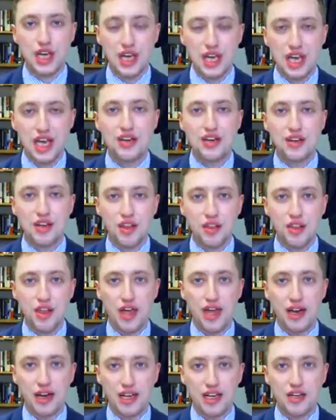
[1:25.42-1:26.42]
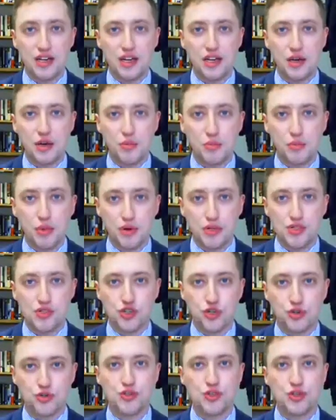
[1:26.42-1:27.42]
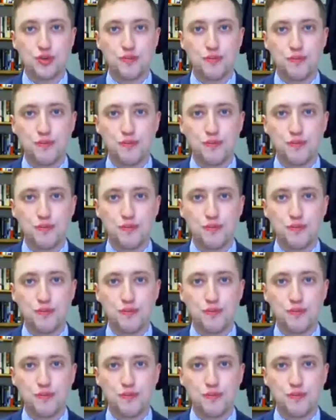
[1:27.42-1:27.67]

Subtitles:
in their leader, Boris Johnson.